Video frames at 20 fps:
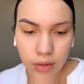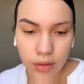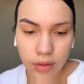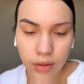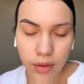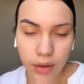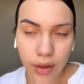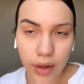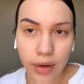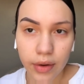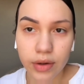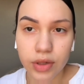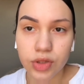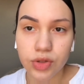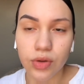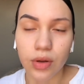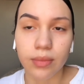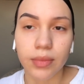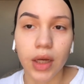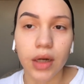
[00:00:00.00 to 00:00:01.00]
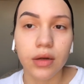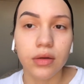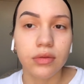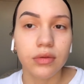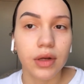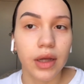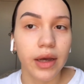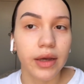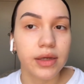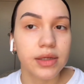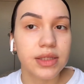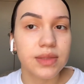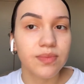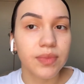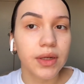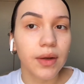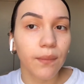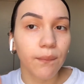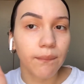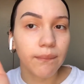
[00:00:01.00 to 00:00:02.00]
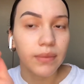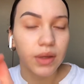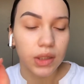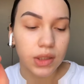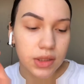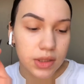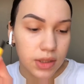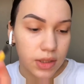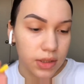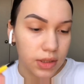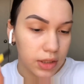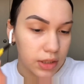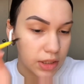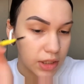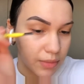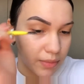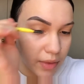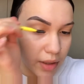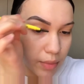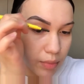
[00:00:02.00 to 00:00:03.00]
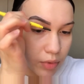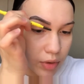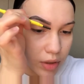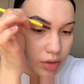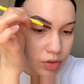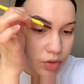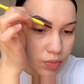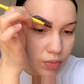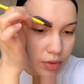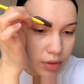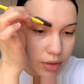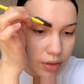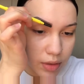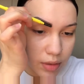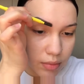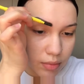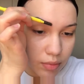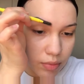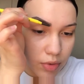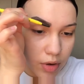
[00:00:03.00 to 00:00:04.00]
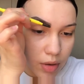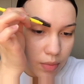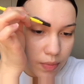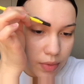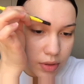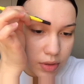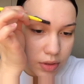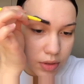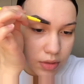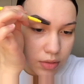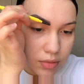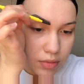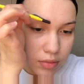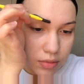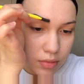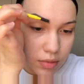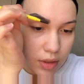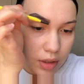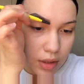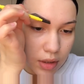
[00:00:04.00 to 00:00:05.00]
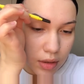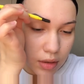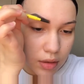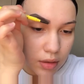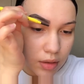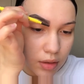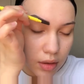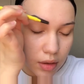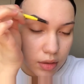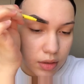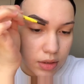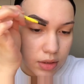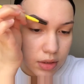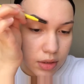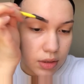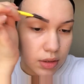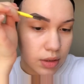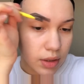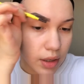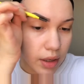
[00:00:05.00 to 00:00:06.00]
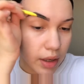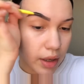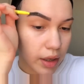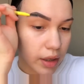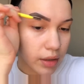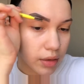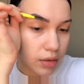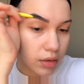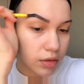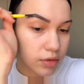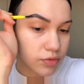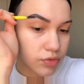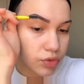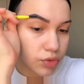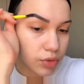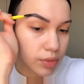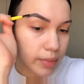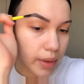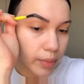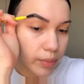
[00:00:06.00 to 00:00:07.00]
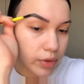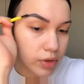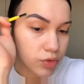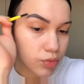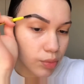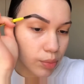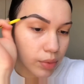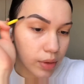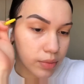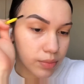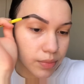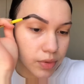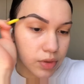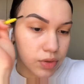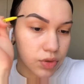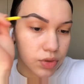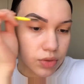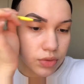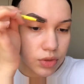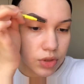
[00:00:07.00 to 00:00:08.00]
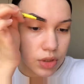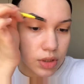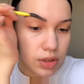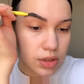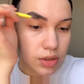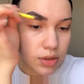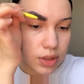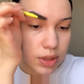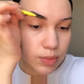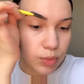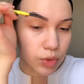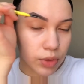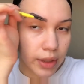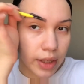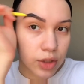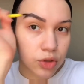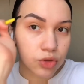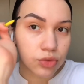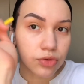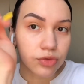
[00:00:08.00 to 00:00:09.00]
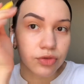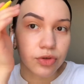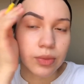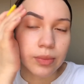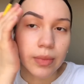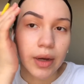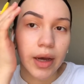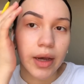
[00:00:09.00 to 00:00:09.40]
Alright, so I'm not gonna lie, it's been a minute since I did my brows with brow pencil, and honestly I love doing my brows with brow pencil. It just looks more natural for my